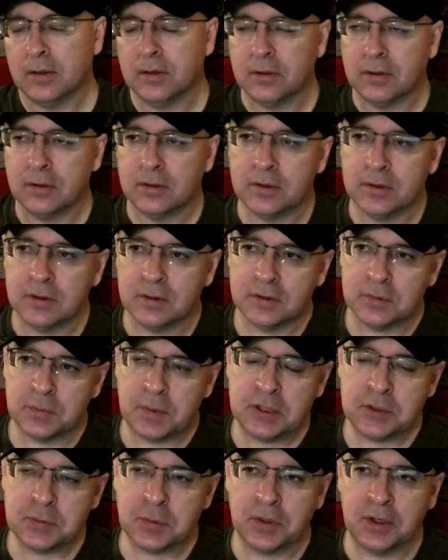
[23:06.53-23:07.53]
Space
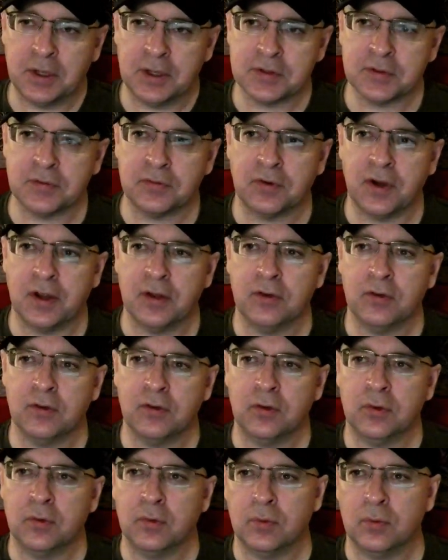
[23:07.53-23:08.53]
Bunny has a friend
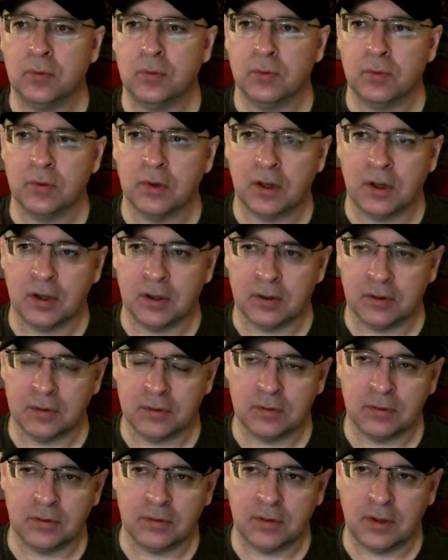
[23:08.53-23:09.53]
who
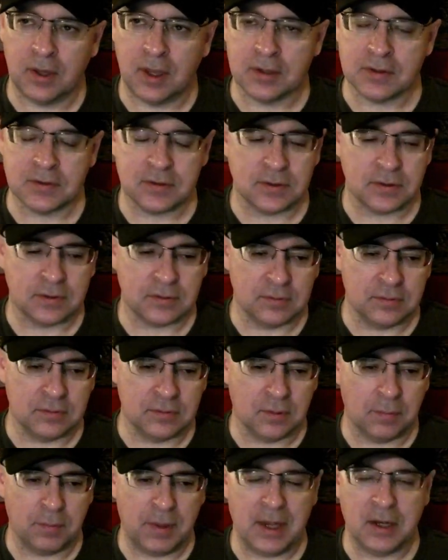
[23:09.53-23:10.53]
has a
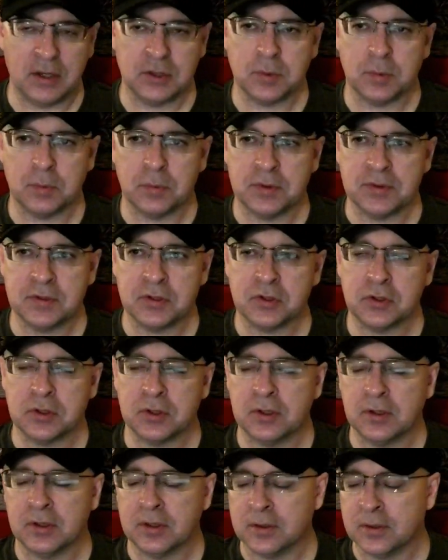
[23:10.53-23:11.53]
management position in
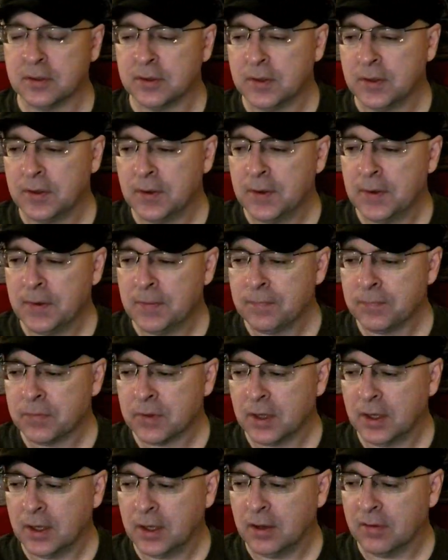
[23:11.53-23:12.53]
a
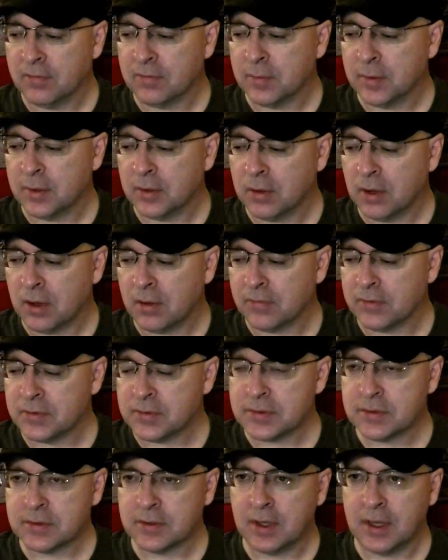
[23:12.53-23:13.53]
government office,
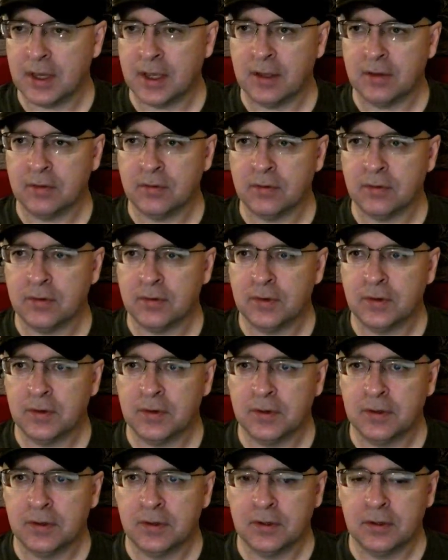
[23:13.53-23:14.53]
and
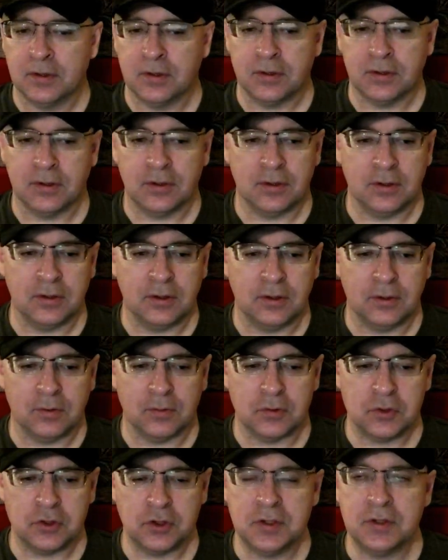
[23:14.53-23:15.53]
you know, she
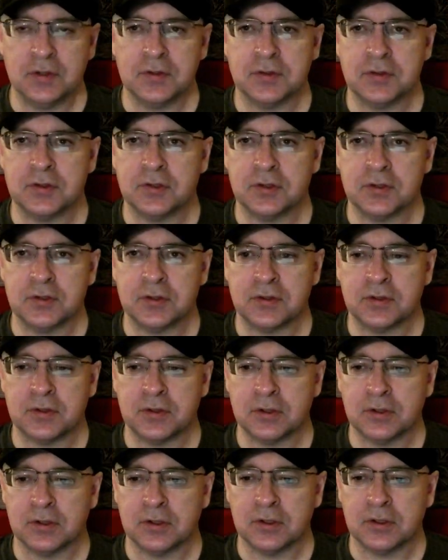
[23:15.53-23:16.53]
is just
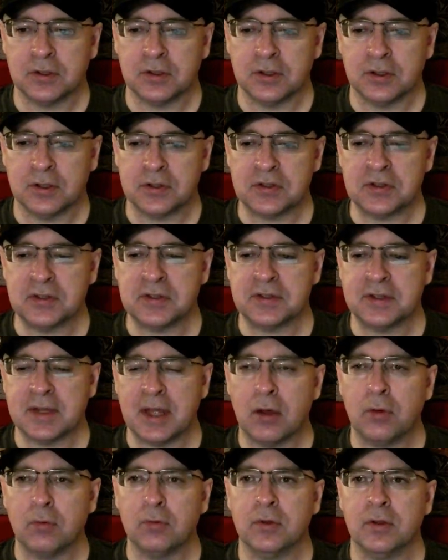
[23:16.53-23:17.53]

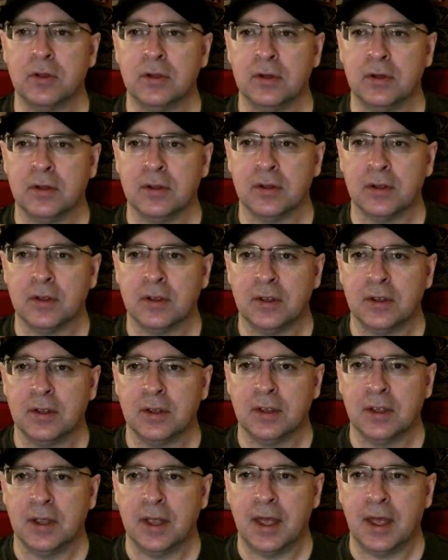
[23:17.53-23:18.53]
astounded
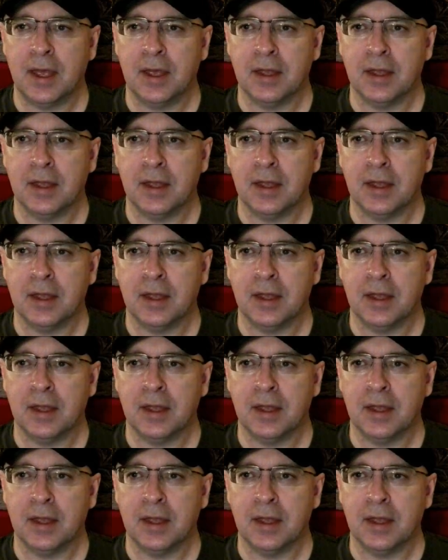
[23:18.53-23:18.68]
at